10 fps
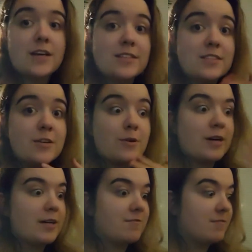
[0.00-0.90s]
So
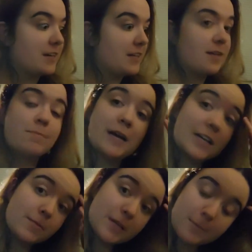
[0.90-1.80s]
I'm finally
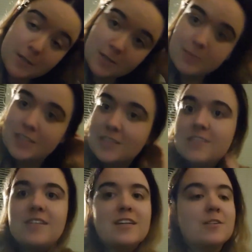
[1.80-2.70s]
back in my
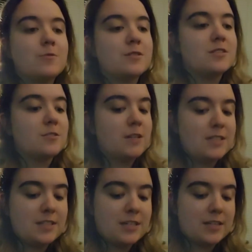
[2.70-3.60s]
apartment. It was a
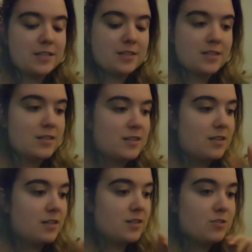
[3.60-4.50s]
crazy day.
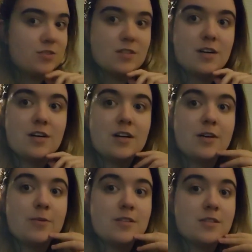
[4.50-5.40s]
As you saw,
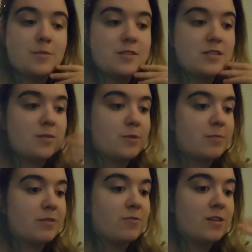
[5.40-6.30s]
I went to the museum with
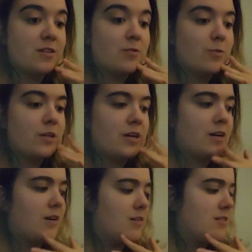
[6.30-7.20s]
my friend. We
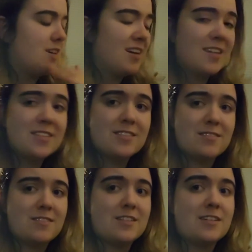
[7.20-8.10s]
had tons of
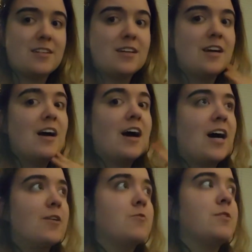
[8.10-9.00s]
fun.
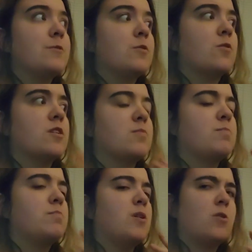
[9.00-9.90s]
I only recorded
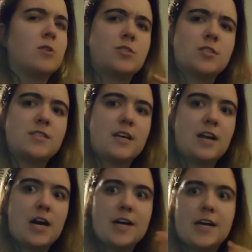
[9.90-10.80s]
portions that
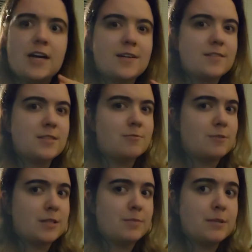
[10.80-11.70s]
I hadn't
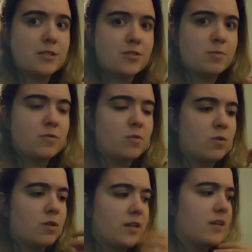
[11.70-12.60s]
really been to
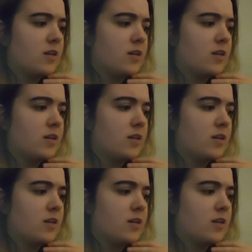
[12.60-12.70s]
before,